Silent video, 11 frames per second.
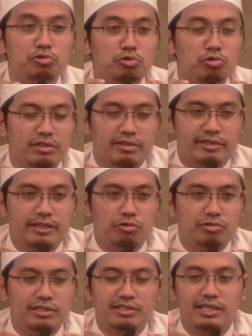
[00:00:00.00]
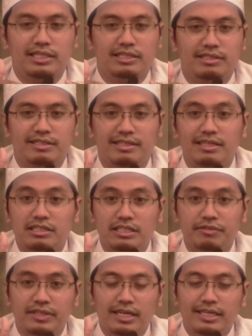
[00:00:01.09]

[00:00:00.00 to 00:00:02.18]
to suit their own desires and narrative,